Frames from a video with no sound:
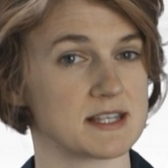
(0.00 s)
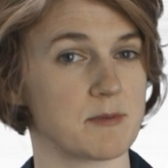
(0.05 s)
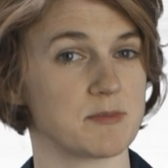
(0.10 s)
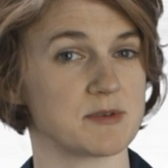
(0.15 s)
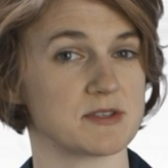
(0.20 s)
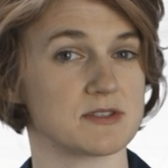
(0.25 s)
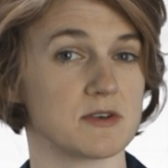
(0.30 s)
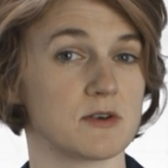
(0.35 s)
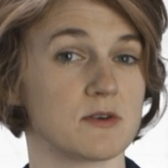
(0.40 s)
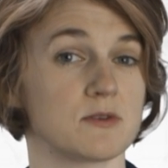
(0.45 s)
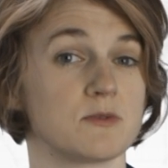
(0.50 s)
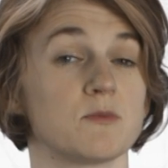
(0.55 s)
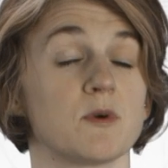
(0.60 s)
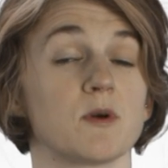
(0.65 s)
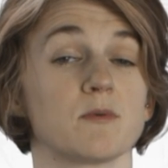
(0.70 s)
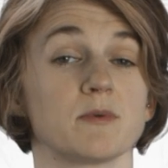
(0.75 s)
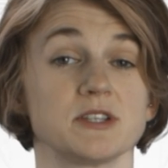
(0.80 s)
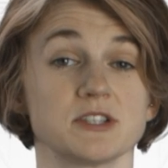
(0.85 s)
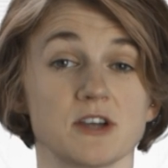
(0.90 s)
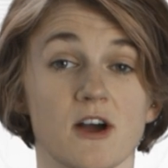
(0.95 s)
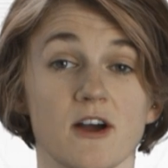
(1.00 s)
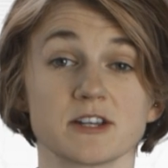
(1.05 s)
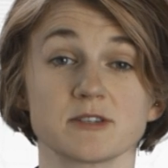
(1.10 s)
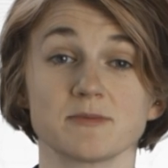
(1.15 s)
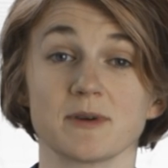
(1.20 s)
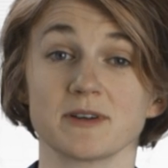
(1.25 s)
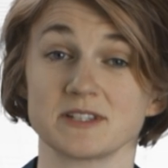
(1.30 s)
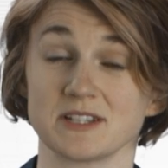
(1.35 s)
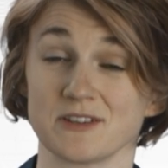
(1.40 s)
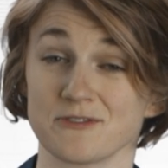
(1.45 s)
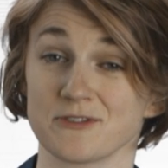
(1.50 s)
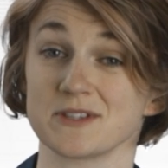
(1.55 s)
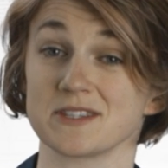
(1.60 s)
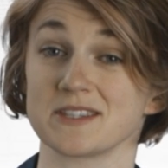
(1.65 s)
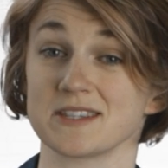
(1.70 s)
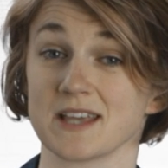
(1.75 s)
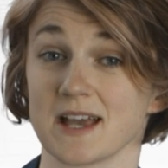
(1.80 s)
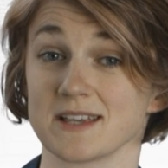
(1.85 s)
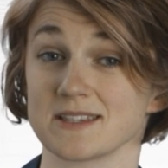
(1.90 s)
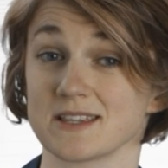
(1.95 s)
episode where we talked about
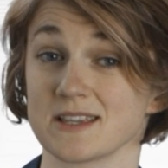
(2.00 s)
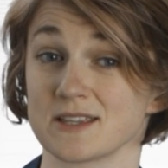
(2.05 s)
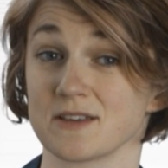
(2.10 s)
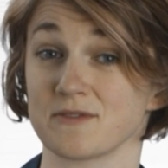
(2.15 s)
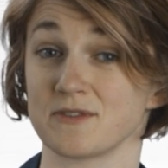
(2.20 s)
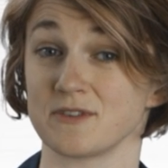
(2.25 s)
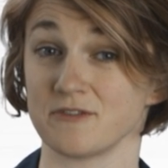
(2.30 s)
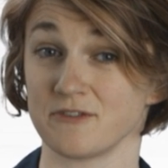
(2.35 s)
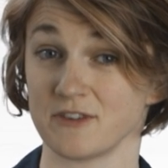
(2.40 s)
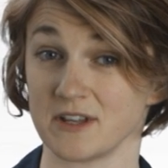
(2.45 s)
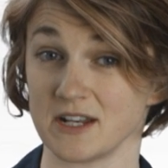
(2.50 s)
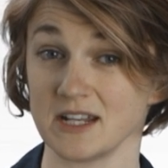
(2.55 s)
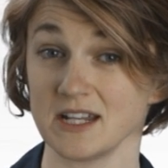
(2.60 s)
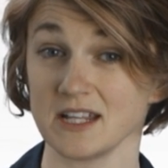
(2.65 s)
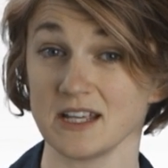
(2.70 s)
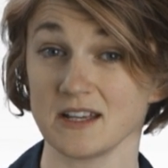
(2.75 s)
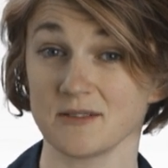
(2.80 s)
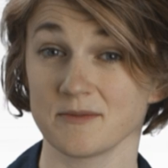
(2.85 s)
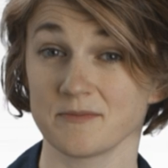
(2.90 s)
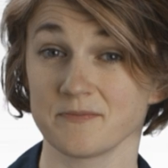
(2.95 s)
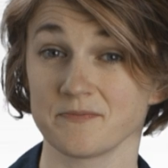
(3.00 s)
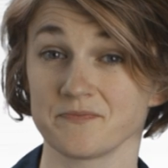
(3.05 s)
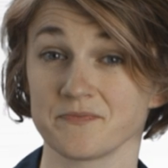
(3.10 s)
different sizes of infinity?